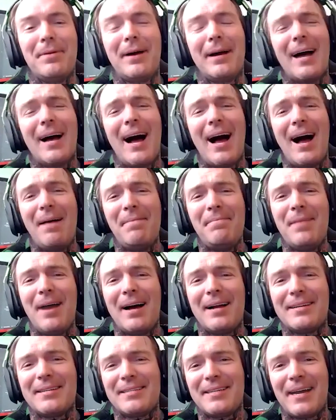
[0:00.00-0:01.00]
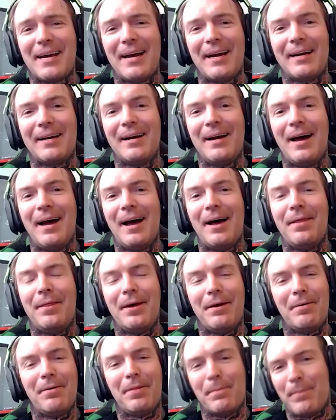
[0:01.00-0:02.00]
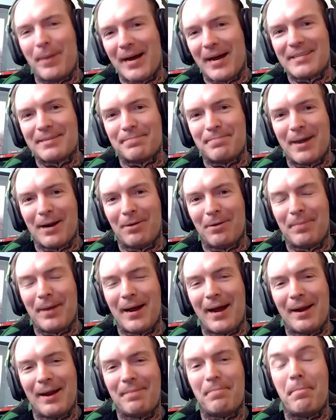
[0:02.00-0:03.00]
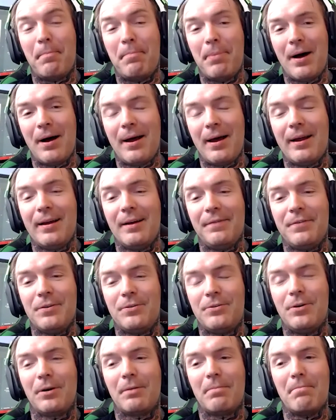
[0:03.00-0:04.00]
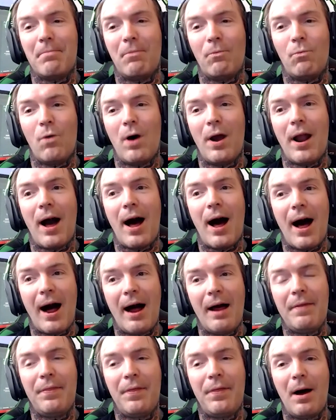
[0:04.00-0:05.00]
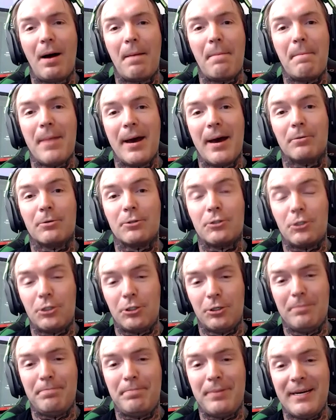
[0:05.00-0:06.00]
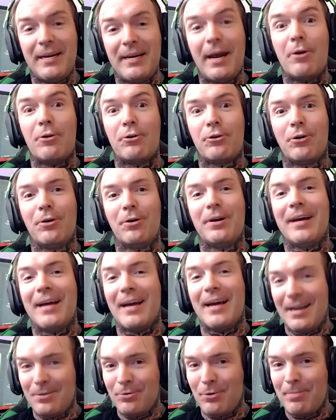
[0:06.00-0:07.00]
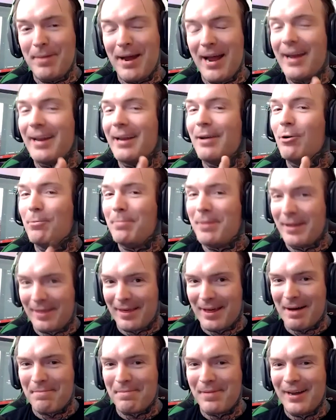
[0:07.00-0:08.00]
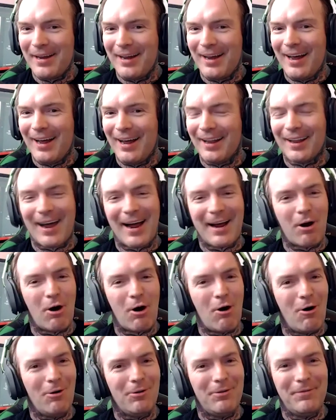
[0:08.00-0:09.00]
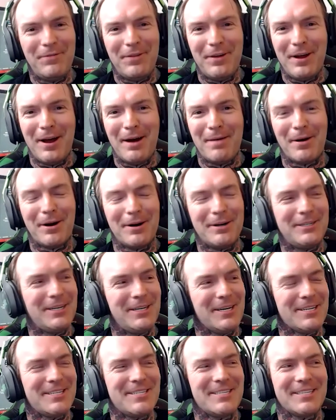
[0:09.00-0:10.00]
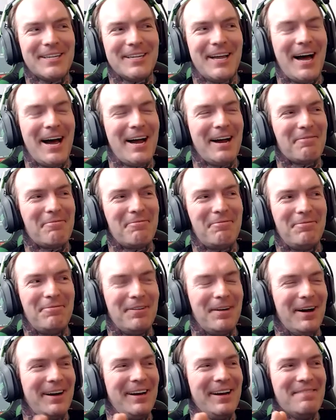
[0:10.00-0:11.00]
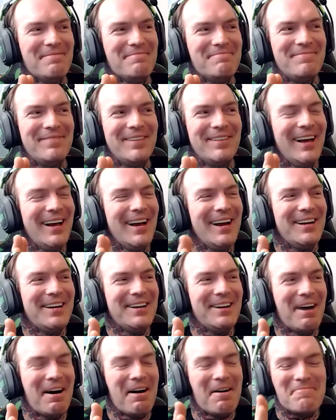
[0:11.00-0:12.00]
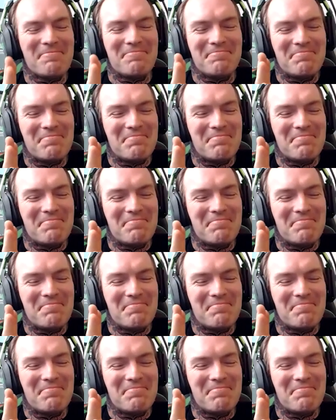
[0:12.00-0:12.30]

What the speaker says: like, I'm not saying they're the best metal band, but if you took what I thought metal should be and turned it into a band, it would be them. Like, all of them are just, like, fucking, you know,